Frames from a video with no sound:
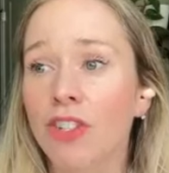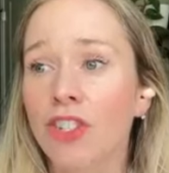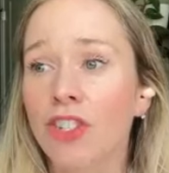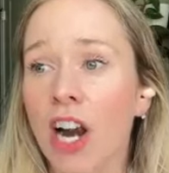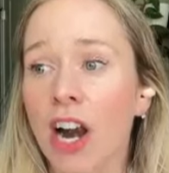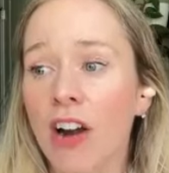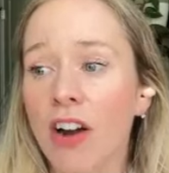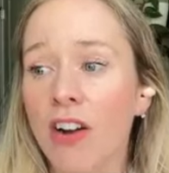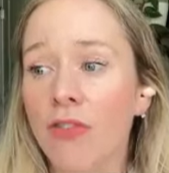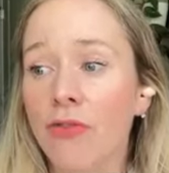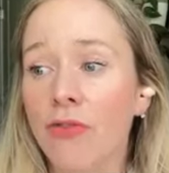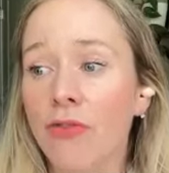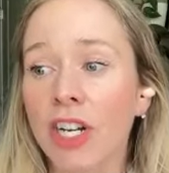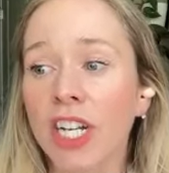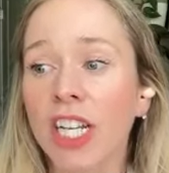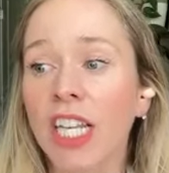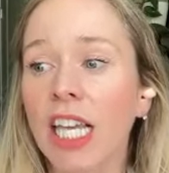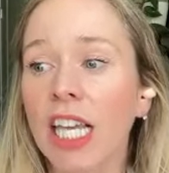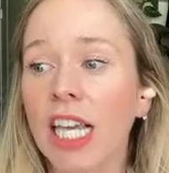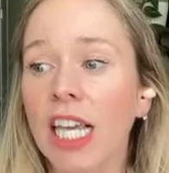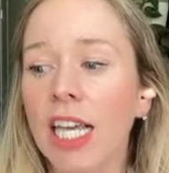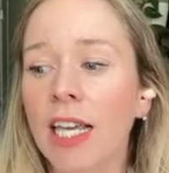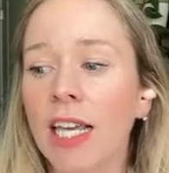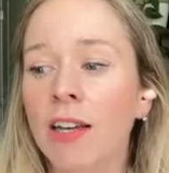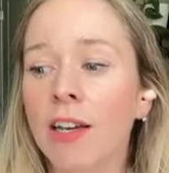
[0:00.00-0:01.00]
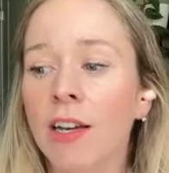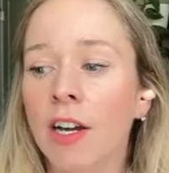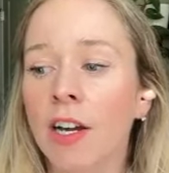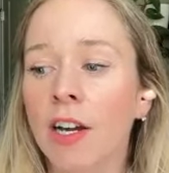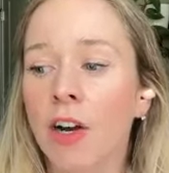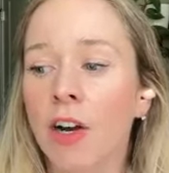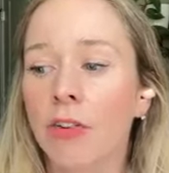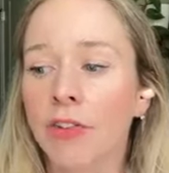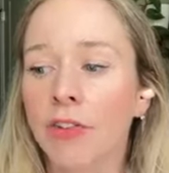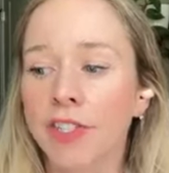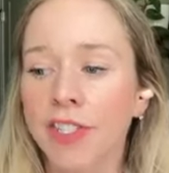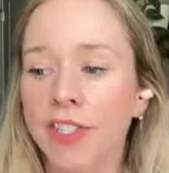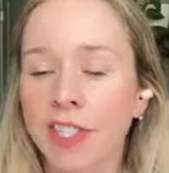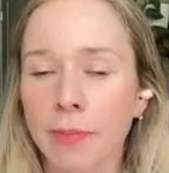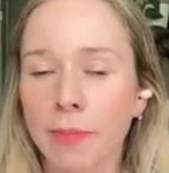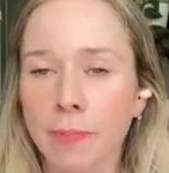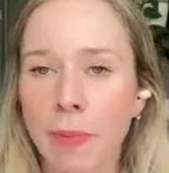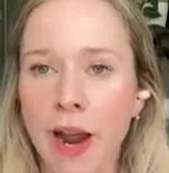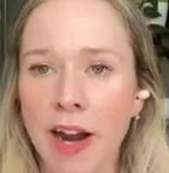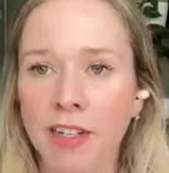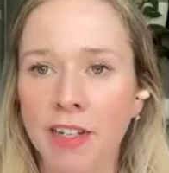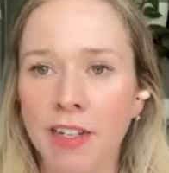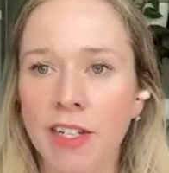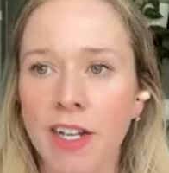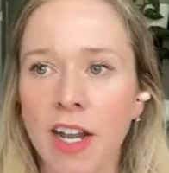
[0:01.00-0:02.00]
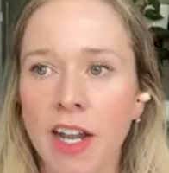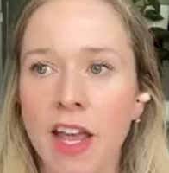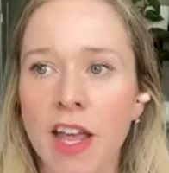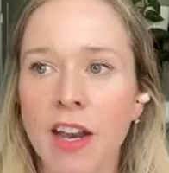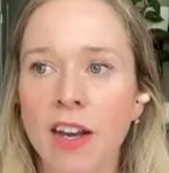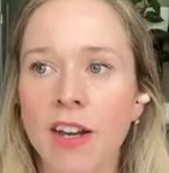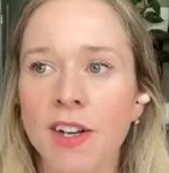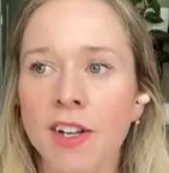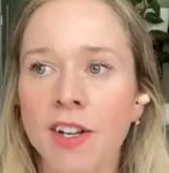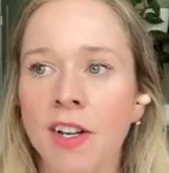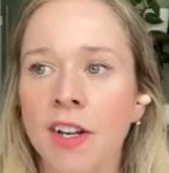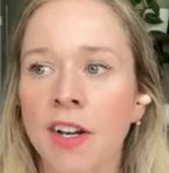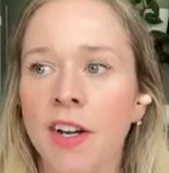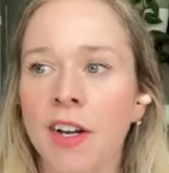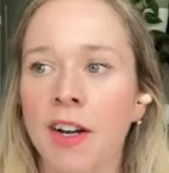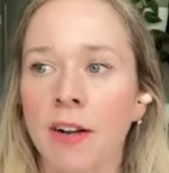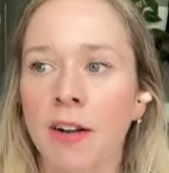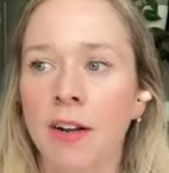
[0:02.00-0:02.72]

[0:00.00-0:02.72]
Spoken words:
Jared really respected